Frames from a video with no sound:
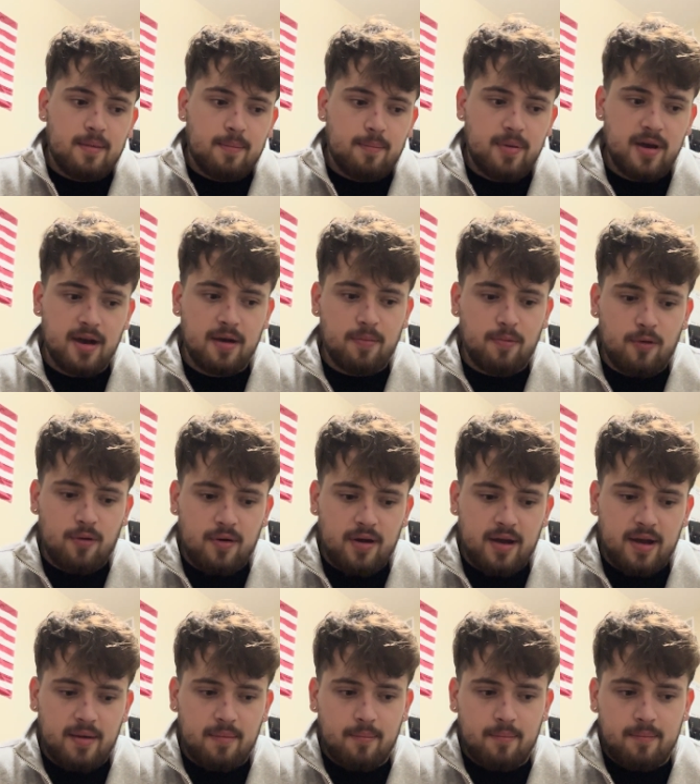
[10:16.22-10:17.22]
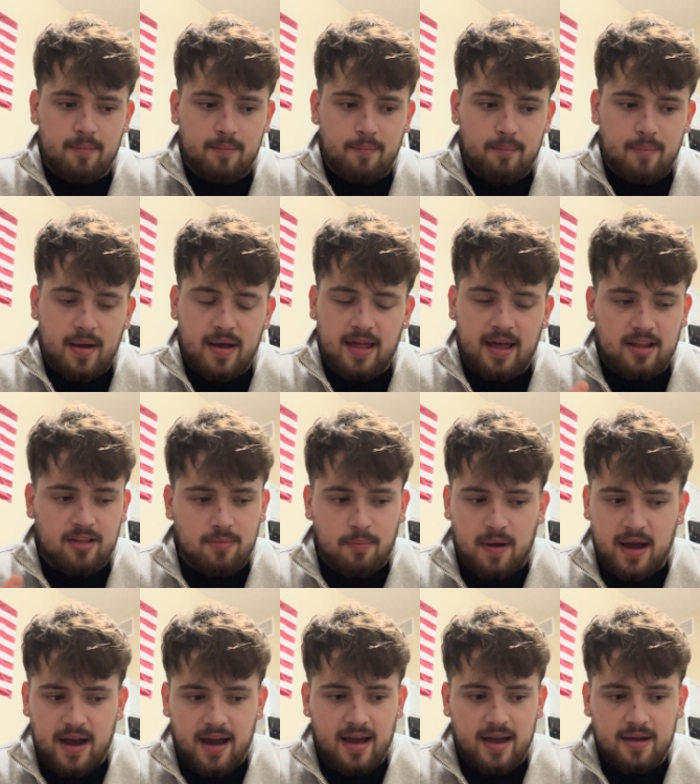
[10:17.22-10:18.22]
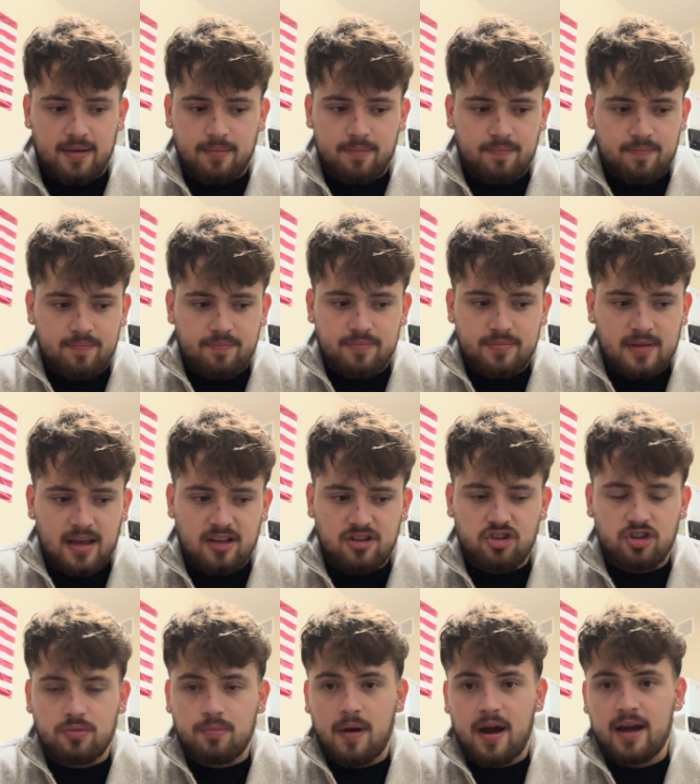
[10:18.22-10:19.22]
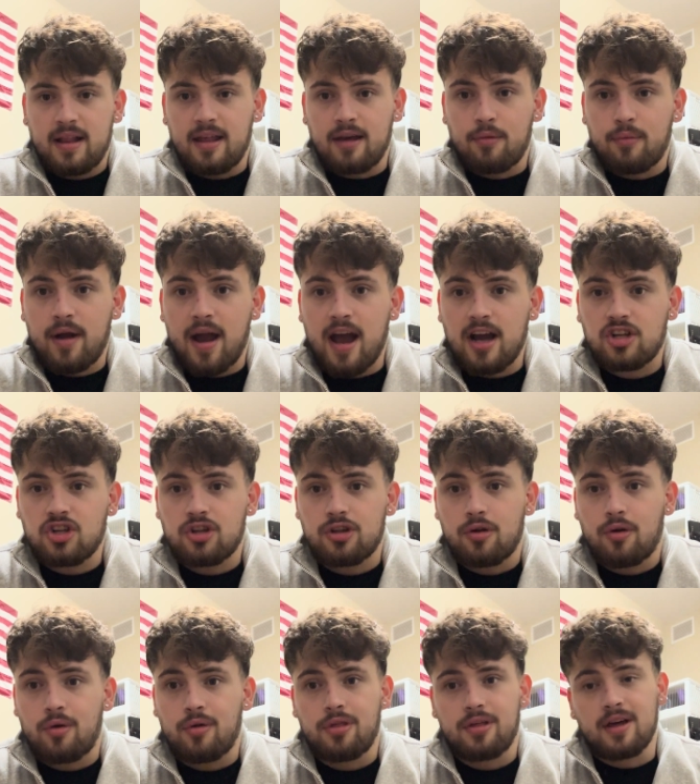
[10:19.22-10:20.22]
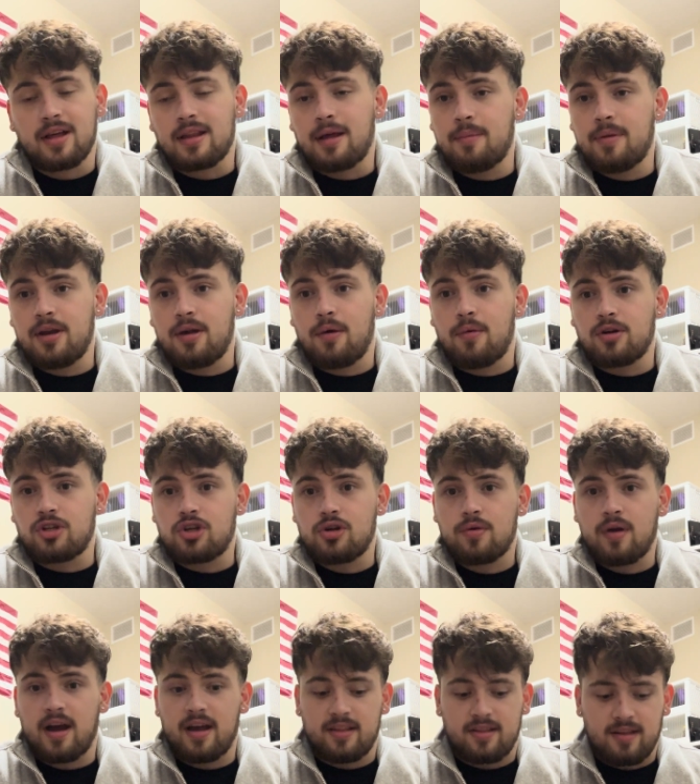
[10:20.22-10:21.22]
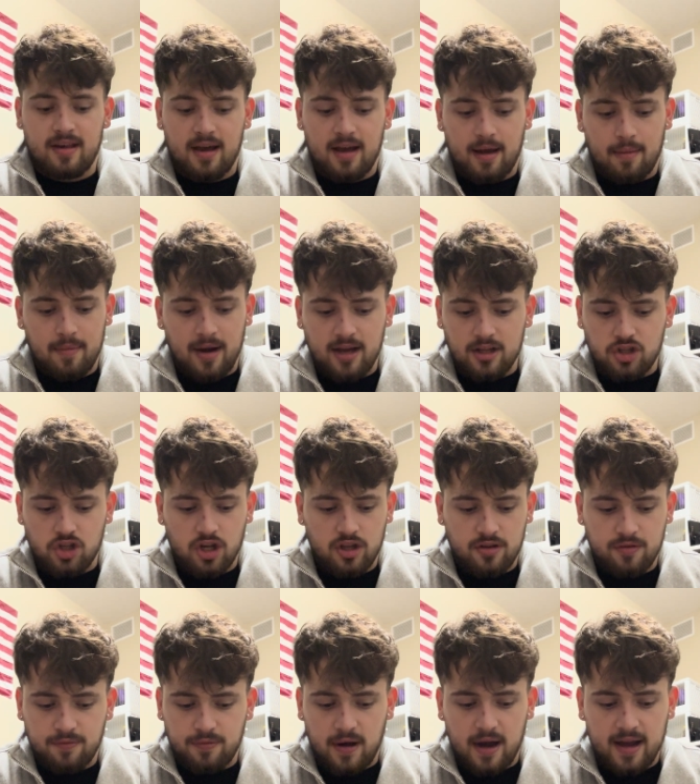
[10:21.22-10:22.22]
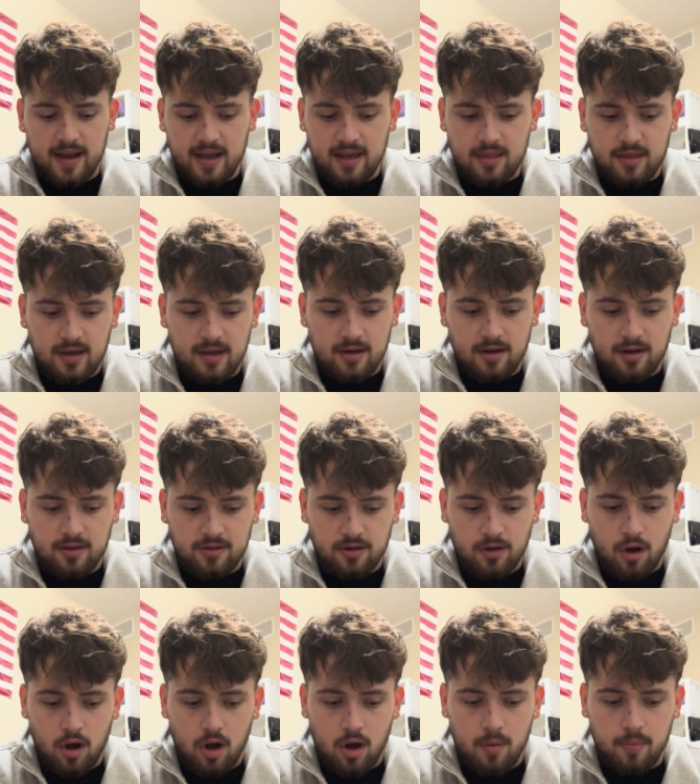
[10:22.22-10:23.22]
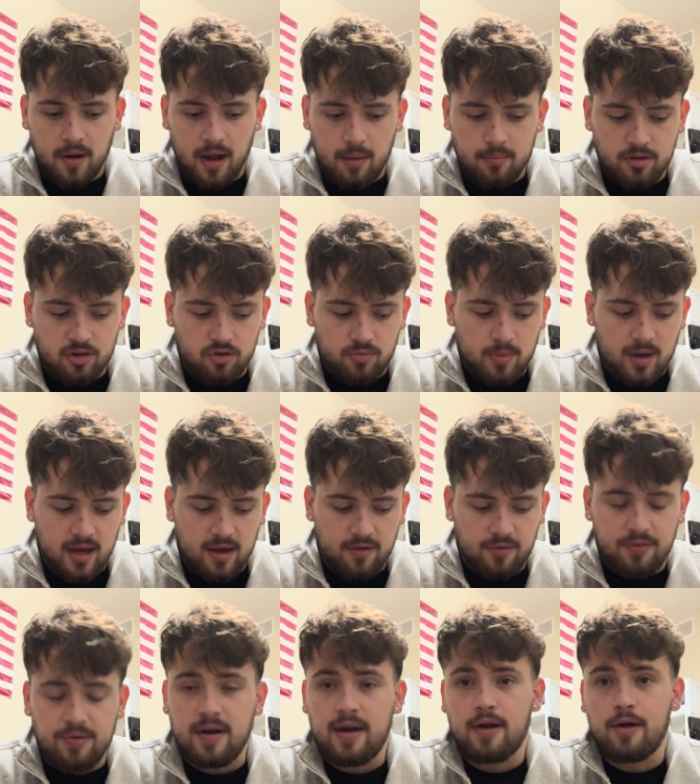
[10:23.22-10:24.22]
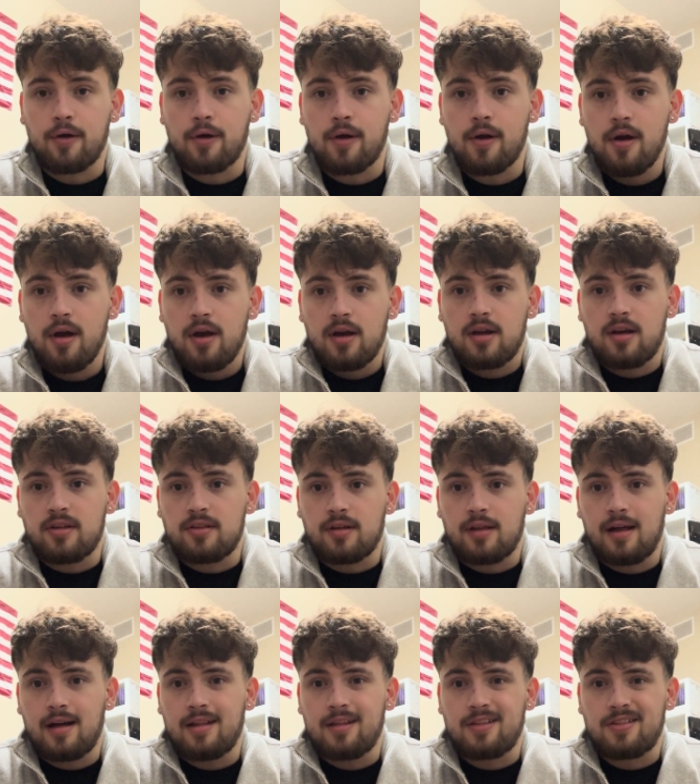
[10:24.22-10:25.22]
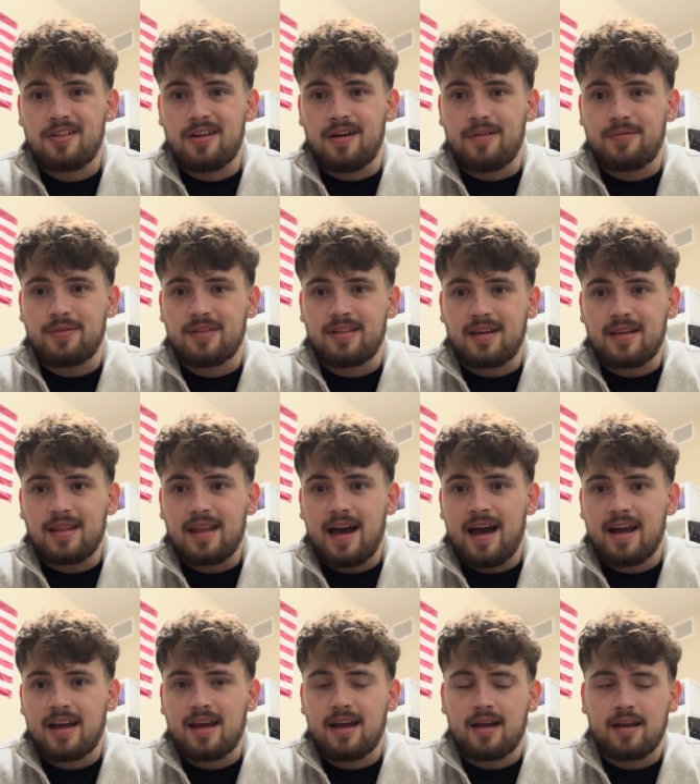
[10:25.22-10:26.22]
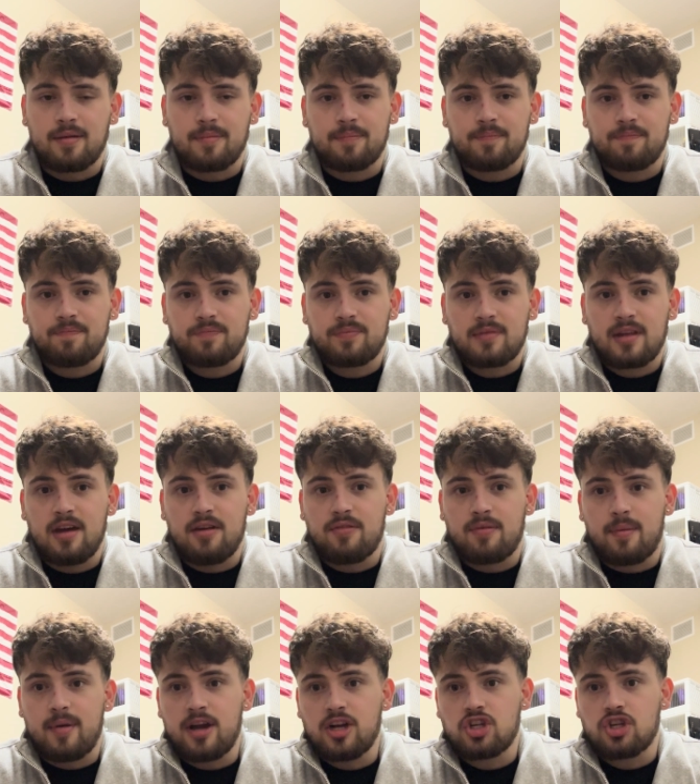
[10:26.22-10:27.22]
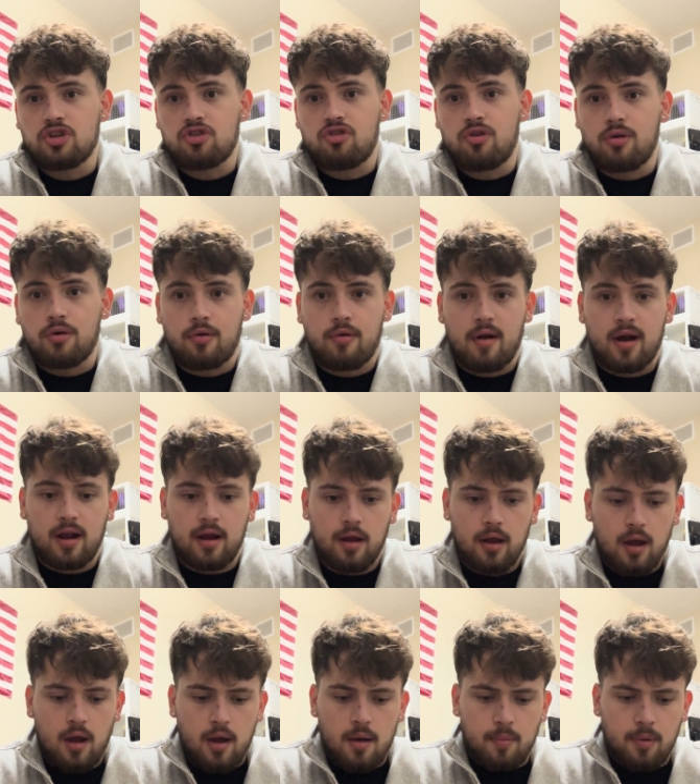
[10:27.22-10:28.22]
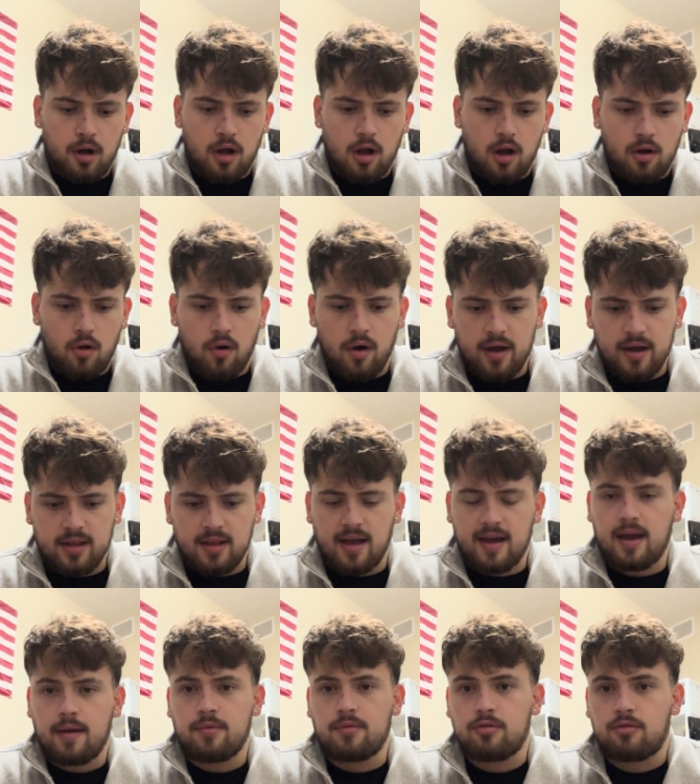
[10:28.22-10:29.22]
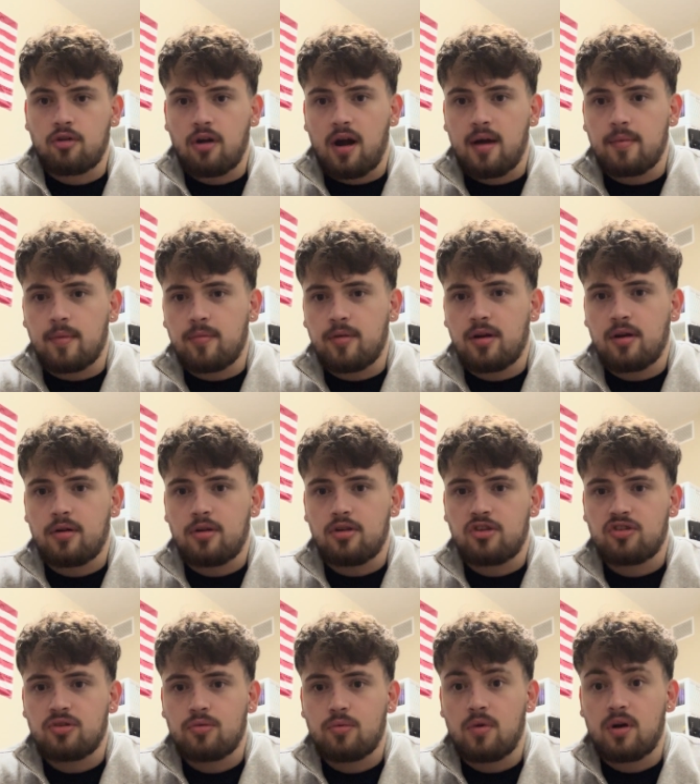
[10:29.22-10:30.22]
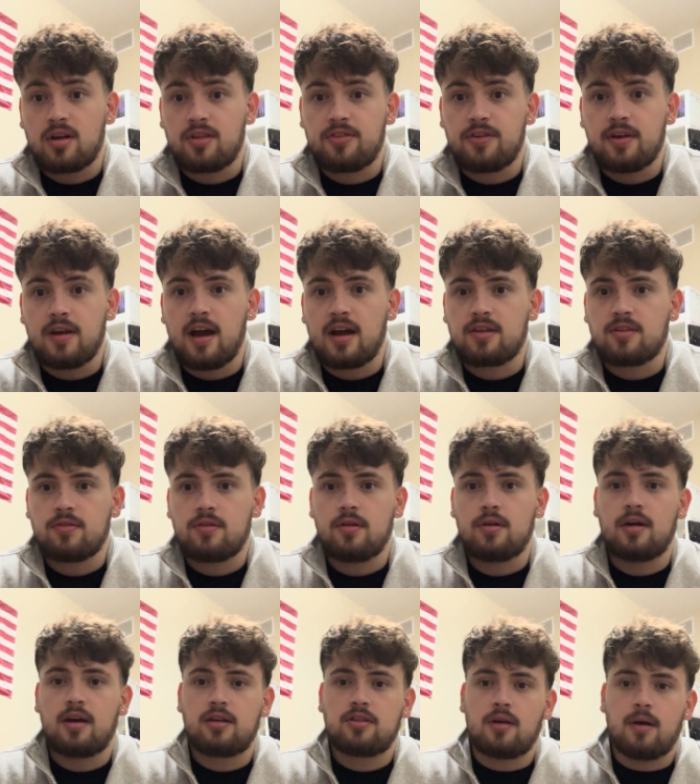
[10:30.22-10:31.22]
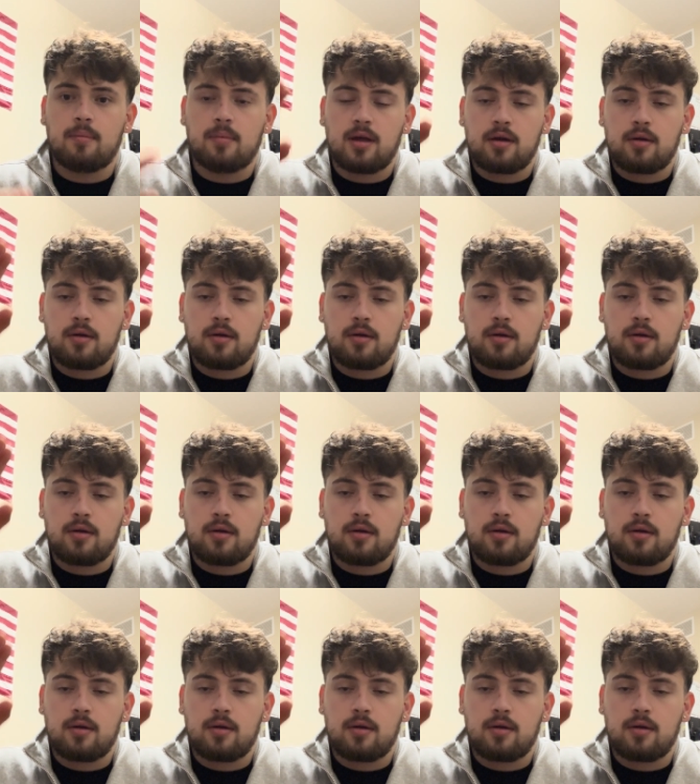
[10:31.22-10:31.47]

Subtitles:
Big Boy, that's just my like reaction to the whole thing. Let me know what you guys think. I'm not justifying anything he does at all, but I'm just being fair because a lot of the stuff is like lacking information, true credit. But go ahead, like and subscribe. Let me know what you want to see next. Until next time, Blake.